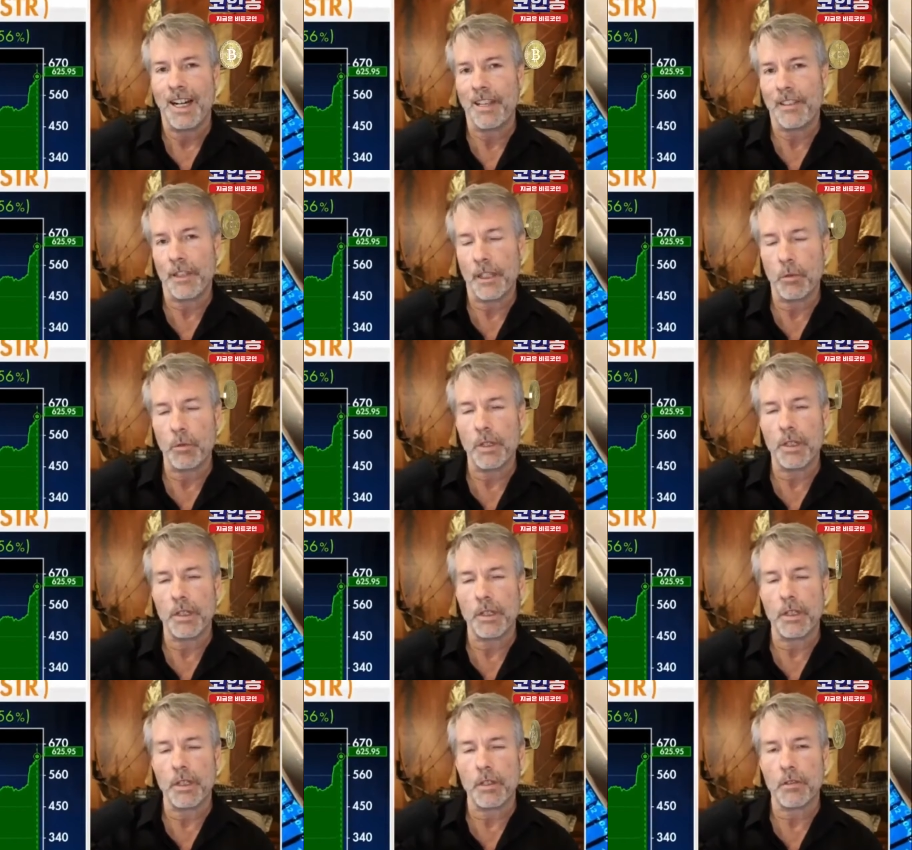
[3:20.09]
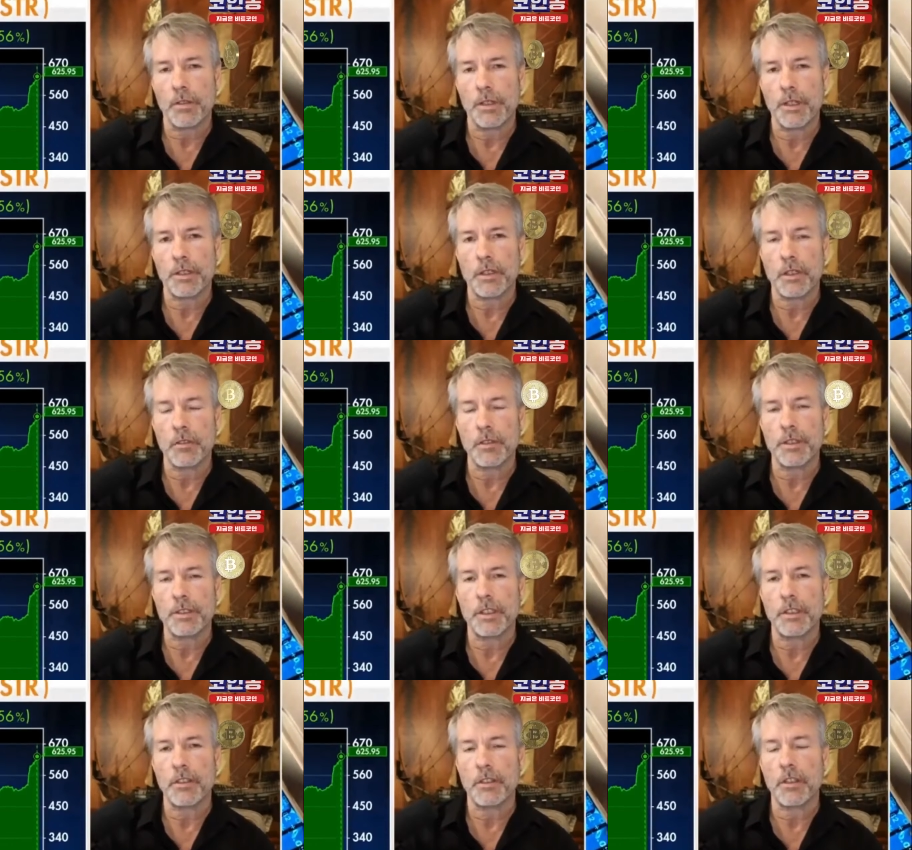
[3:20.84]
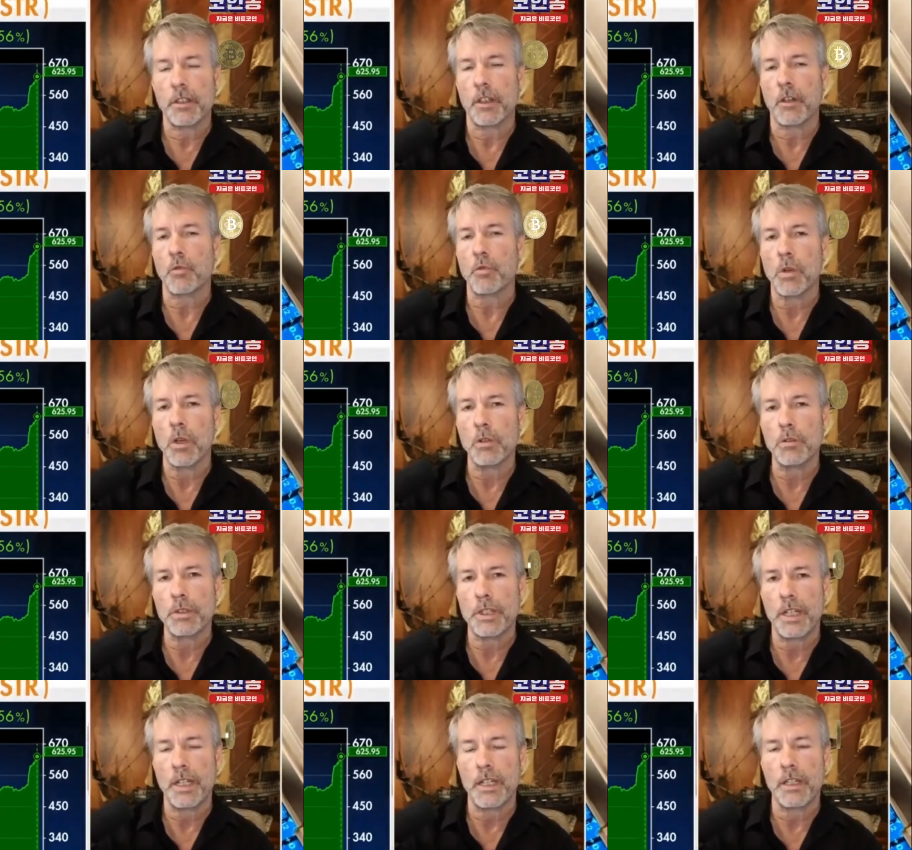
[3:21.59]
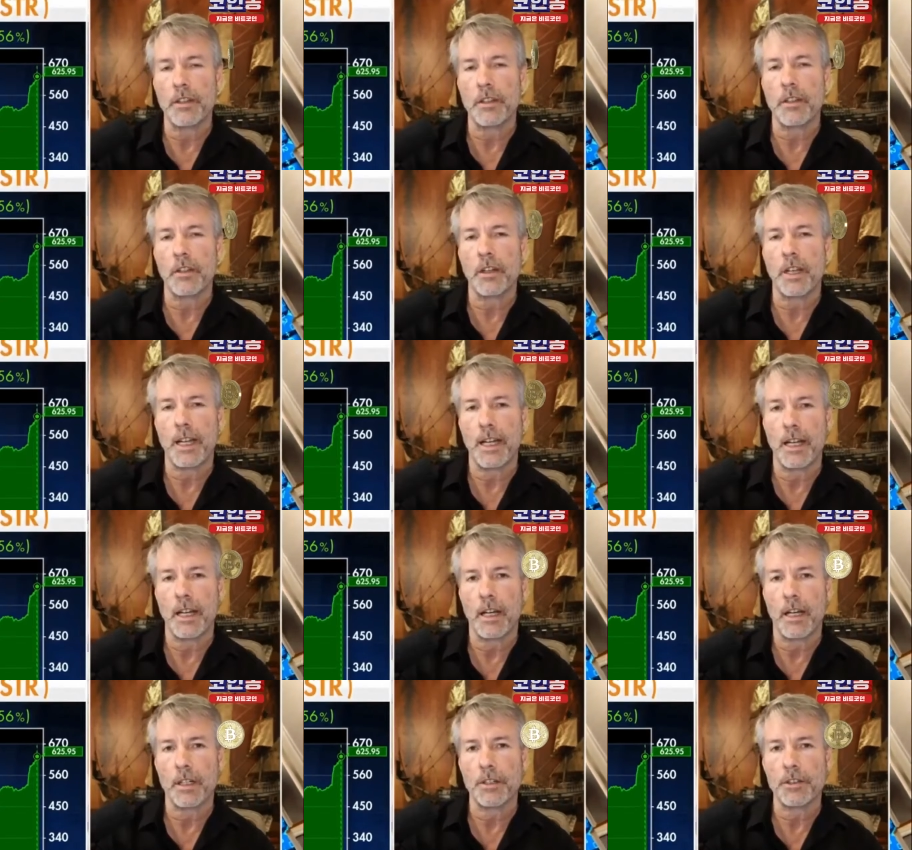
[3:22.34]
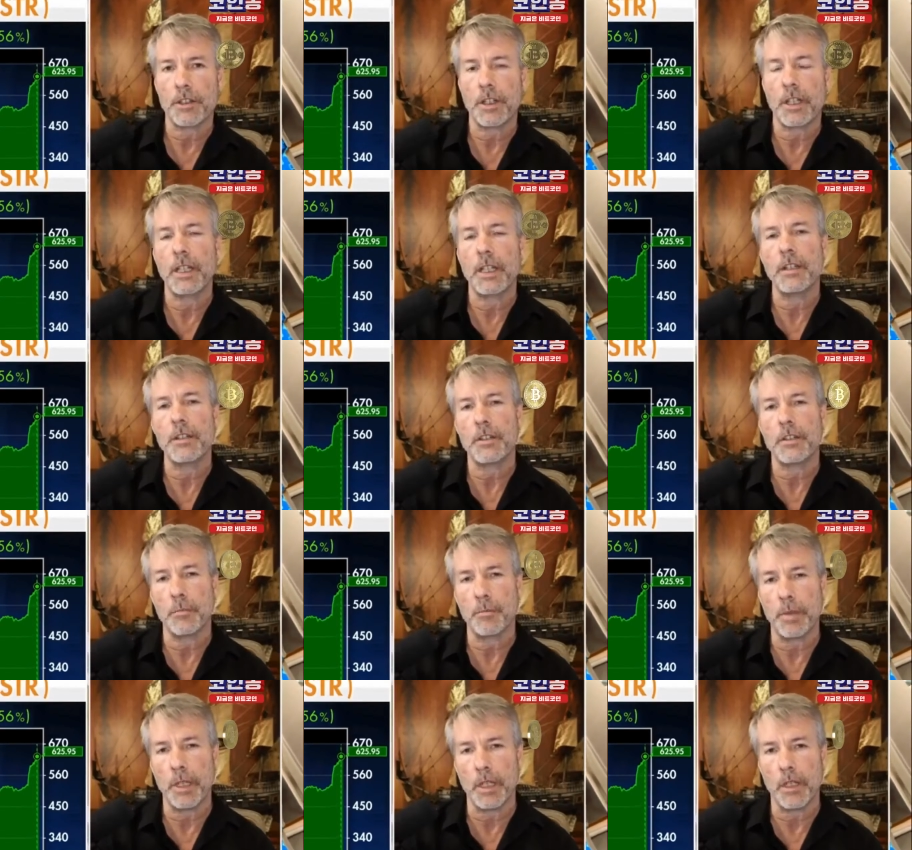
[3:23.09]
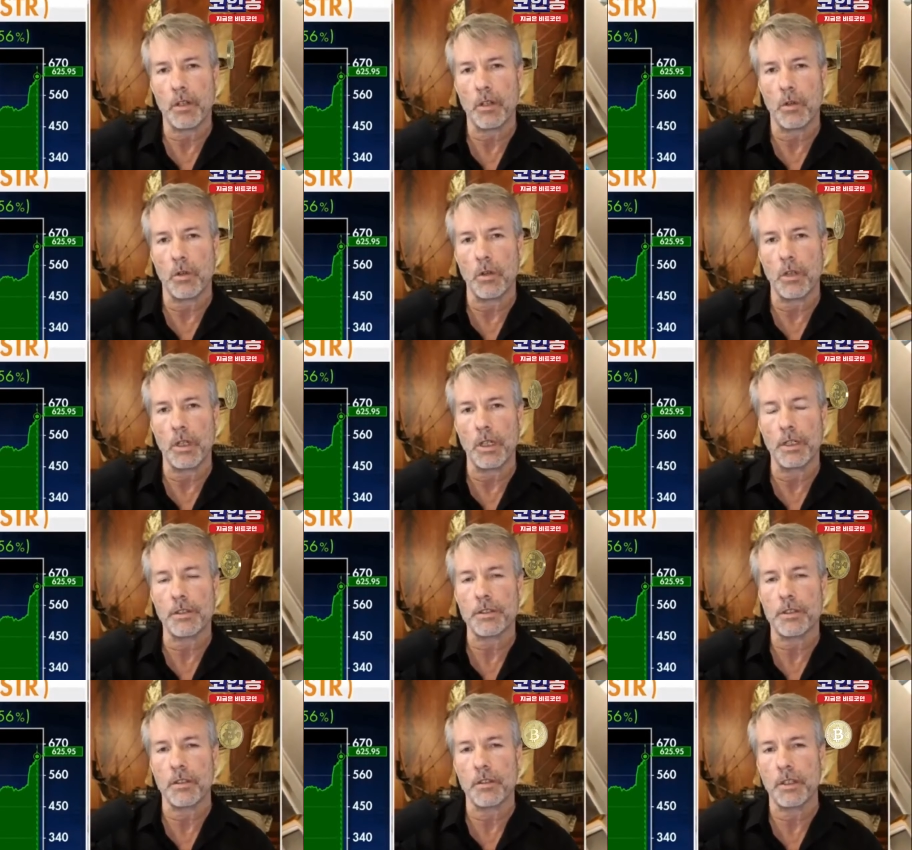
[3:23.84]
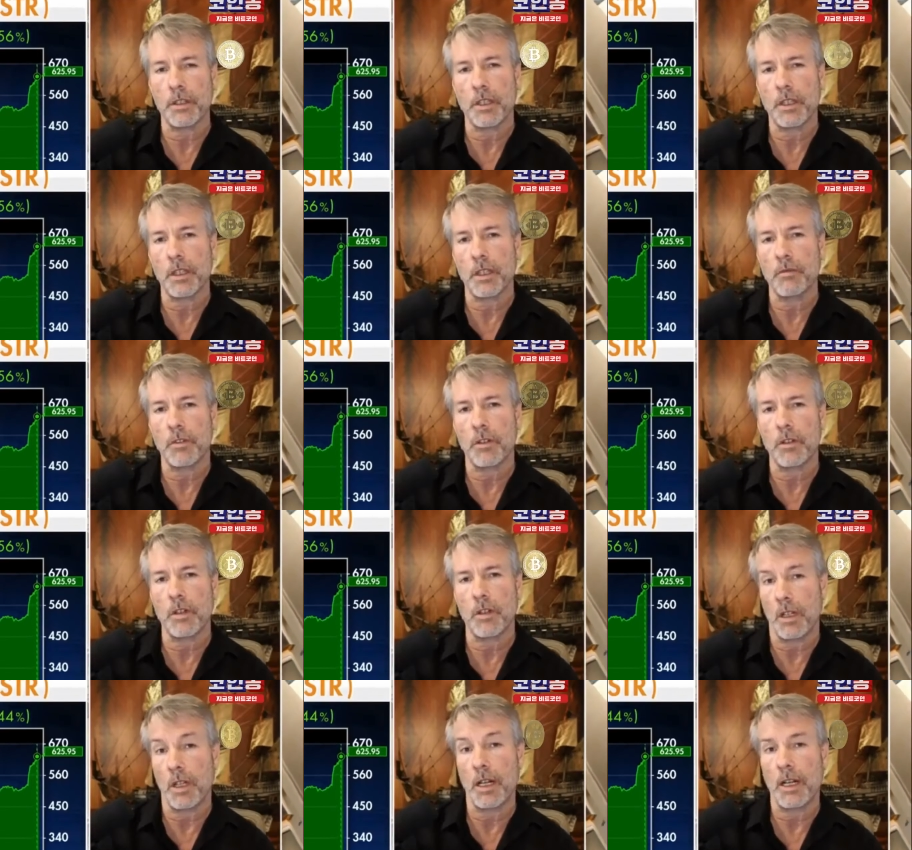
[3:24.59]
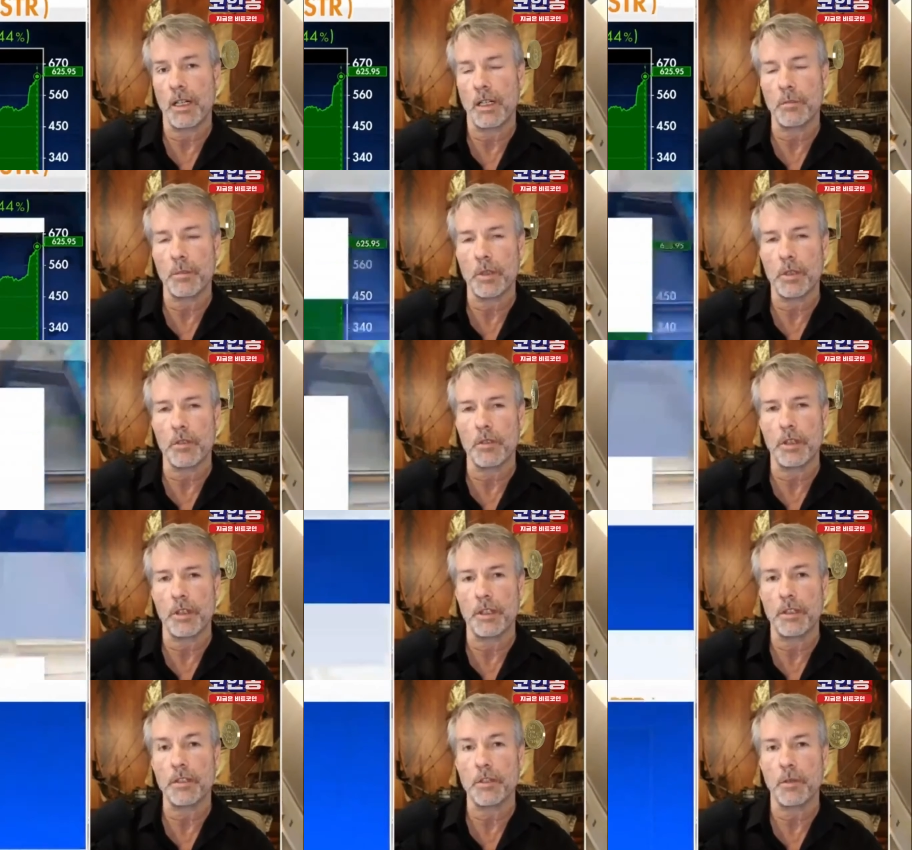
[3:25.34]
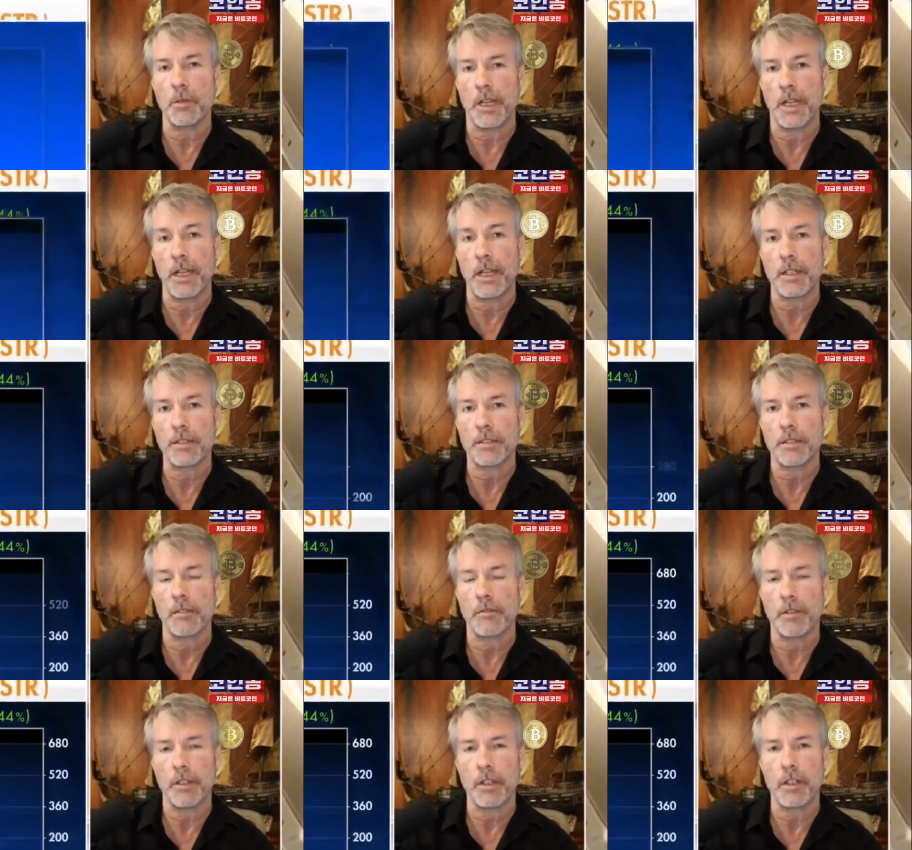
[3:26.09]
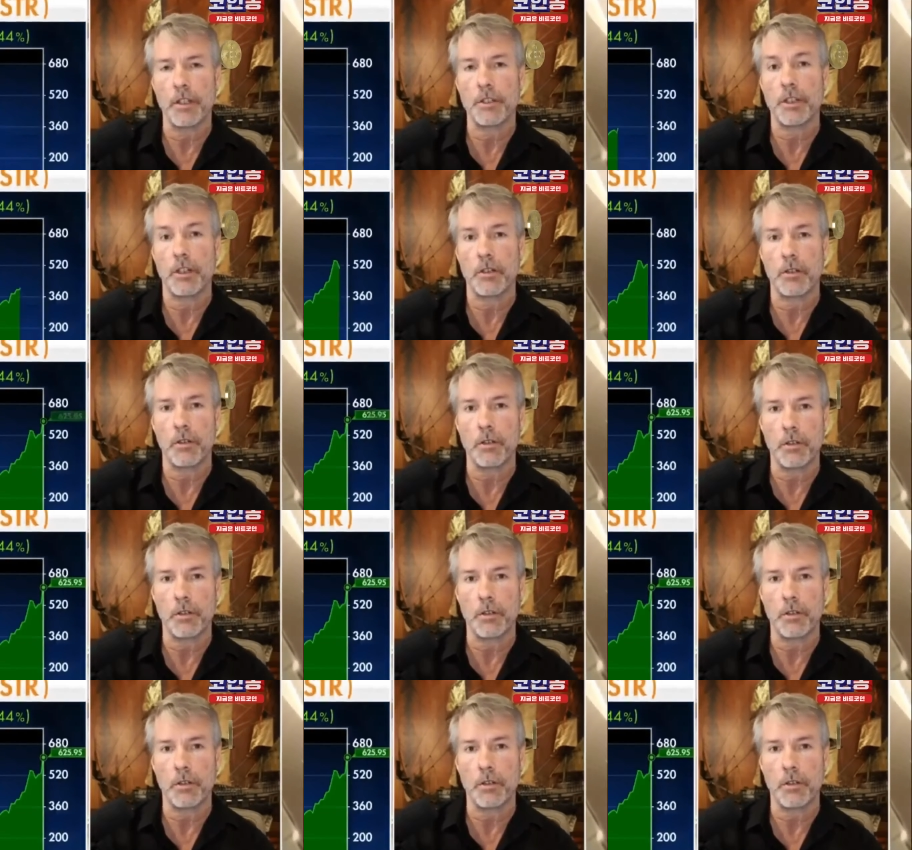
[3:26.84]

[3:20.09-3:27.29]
I think we're going to increasingly see they're going to rotate their cash into Bitcoin so they convert a liability into an asset for their